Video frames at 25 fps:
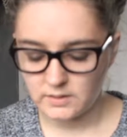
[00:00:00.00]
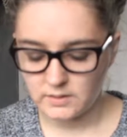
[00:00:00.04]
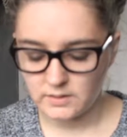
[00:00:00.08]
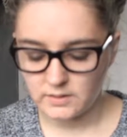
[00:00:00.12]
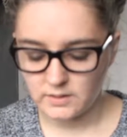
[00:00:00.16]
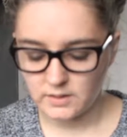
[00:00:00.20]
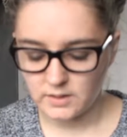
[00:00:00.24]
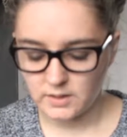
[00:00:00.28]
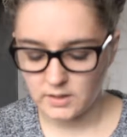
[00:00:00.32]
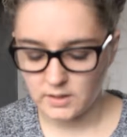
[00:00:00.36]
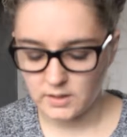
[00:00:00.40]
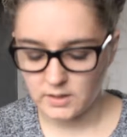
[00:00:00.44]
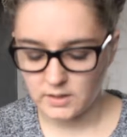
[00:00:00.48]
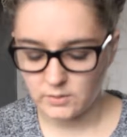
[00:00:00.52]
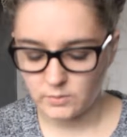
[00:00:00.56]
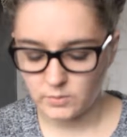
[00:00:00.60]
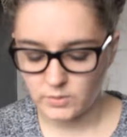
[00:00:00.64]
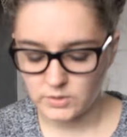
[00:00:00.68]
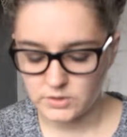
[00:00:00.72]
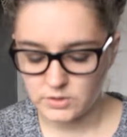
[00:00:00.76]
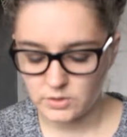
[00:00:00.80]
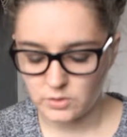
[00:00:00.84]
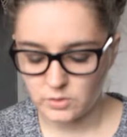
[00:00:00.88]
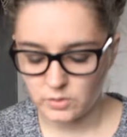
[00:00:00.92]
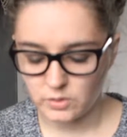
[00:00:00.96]

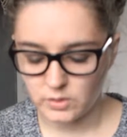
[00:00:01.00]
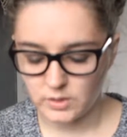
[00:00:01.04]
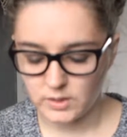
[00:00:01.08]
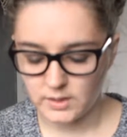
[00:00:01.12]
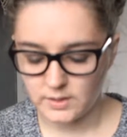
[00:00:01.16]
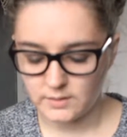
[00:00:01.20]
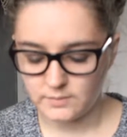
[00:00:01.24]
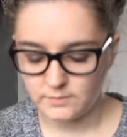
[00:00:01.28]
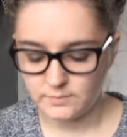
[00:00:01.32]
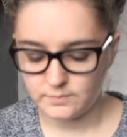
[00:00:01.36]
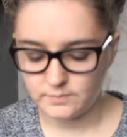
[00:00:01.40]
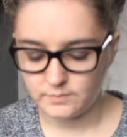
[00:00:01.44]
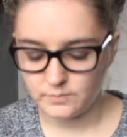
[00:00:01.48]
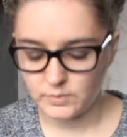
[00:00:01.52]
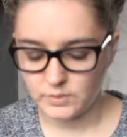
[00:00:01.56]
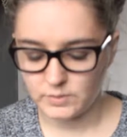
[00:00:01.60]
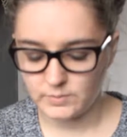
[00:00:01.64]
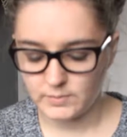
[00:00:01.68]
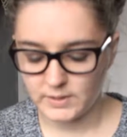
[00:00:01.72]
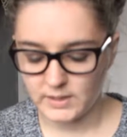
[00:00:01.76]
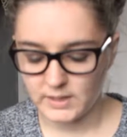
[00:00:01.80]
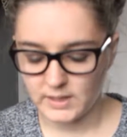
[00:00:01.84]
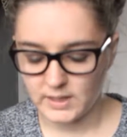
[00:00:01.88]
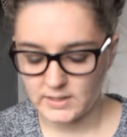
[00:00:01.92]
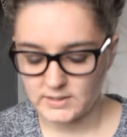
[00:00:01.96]
with
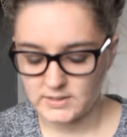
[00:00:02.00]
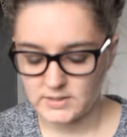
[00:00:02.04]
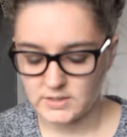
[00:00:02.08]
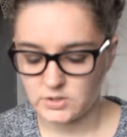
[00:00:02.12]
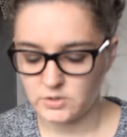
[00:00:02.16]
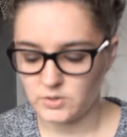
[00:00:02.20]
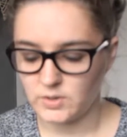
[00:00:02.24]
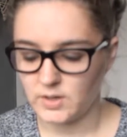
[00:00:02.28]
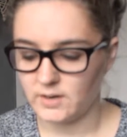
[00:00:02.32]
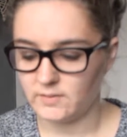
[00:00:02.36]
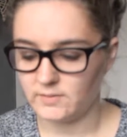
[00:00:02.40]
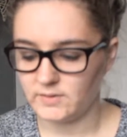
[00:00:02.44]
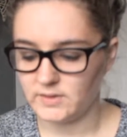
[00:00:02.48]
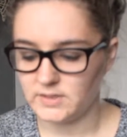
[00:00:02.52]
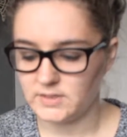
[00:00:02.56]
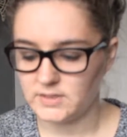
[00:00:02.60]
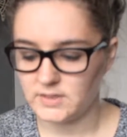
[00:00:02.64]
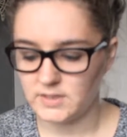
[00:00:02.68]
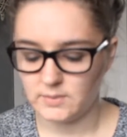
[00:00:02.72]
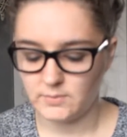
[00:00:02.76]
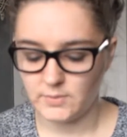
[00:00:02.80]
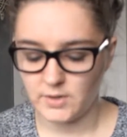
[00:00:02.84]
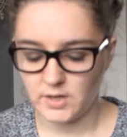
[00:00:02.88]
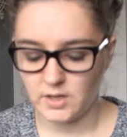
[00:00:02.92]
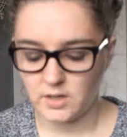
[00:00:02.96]
my glasses you can't really
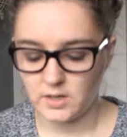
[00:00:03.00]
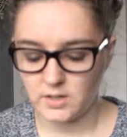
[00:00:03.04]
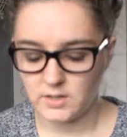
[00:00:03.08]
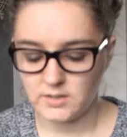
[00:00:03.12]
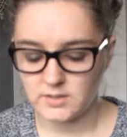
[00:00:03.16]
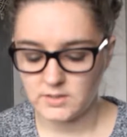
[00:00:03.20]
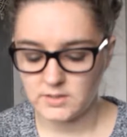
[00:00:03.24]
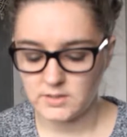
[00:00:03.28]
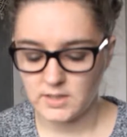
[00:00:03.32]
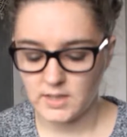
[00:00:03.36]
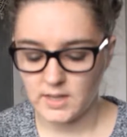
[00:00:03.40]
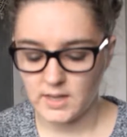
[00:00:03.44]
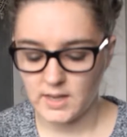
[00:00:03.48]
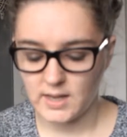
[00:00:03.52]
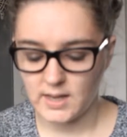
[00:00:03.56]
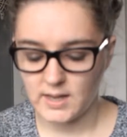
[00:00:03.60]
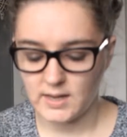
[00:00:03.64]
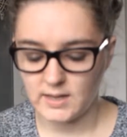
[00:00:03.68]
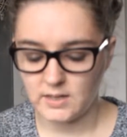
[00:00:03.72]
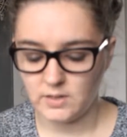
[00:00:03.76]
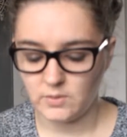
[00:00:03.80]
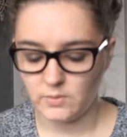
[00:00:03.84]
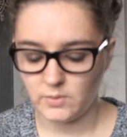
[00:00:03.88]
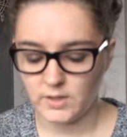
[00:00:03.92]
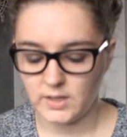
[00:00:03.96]
see my eyes
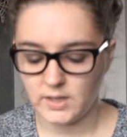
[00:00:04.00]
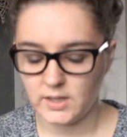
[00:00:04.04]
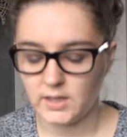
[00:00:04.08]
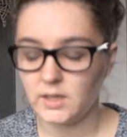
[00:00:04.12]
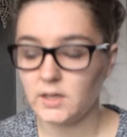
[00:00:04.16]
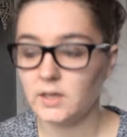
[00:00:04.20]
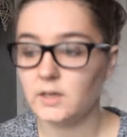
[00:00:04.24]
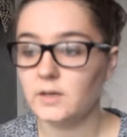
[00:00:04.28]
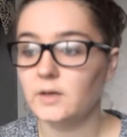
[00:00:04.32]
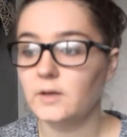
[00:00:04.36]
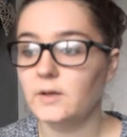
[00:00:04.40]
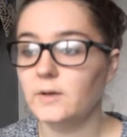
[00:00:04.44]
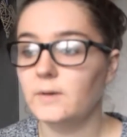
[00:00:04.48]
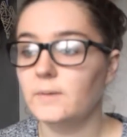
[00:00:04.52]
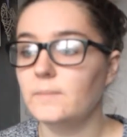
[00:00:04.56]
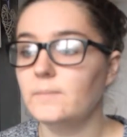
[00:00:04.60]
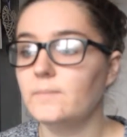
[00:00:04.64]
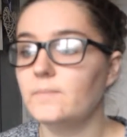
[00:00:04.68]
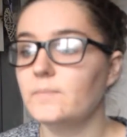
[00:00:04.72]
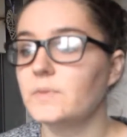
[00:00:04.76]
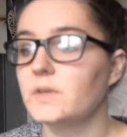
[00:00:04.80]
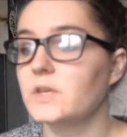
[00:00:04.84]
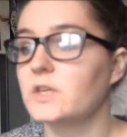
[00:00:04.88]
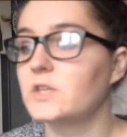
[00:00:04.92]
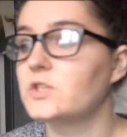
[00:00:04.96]
anyway.
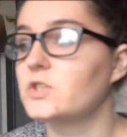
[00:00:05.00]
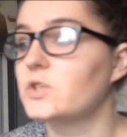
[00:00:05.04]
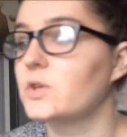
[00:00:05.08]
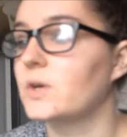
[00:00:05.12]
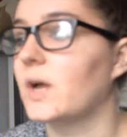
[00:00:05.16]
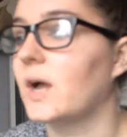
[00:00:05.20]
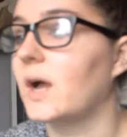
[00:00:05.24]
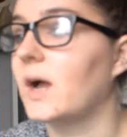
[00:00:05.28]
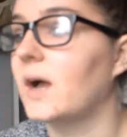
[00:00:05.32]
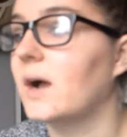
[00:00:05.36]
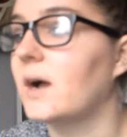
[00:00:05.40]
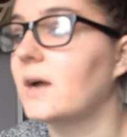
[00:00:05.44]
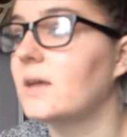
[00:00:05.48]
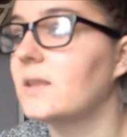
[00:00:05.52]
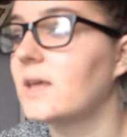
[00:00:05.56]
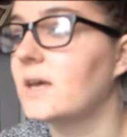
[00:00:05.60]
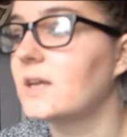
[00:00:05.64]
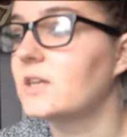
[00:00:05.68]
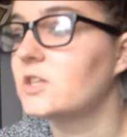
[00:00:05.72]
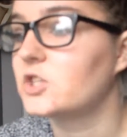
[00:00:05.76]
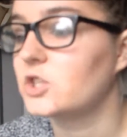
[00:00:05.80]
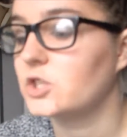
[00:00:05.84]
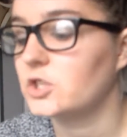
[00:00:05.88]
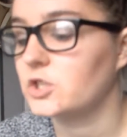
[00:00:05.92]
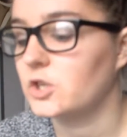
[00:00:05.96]
So yeah, I
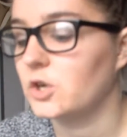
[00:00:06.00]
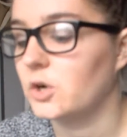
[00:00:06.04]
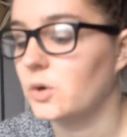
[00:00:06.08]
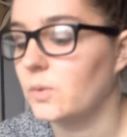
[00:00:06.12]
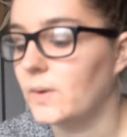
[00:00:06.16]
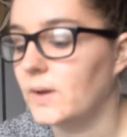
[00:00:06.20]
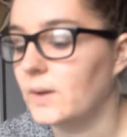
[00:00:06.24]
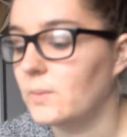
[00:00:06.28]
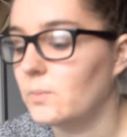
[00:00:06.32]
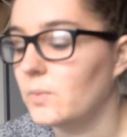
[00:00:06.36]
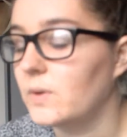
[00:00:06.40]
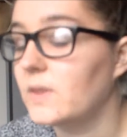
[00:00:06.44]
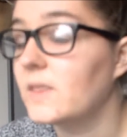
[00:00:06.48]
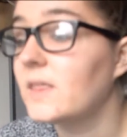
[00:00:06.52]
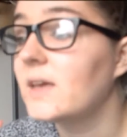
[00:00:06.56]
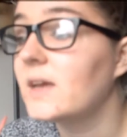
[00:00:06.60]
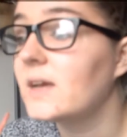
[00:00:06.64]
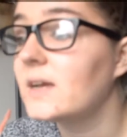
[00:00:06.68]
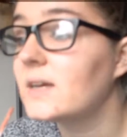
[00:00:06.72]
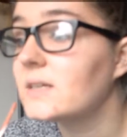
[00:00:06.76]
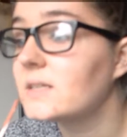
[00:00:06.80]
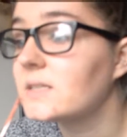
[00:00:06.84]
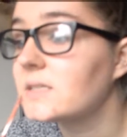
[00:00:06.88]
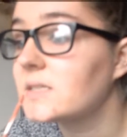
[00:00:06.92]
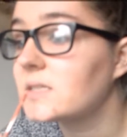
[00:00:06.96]
then just go in with
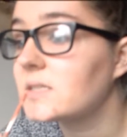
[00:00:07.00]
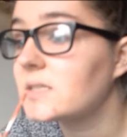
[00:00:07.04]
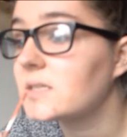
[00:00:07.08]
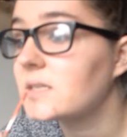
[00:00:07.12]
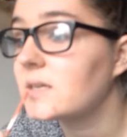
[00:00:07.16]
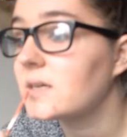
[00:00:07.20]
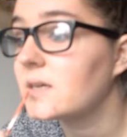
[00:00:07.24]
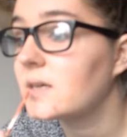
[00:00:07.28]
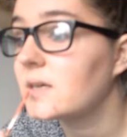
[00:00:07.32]
this.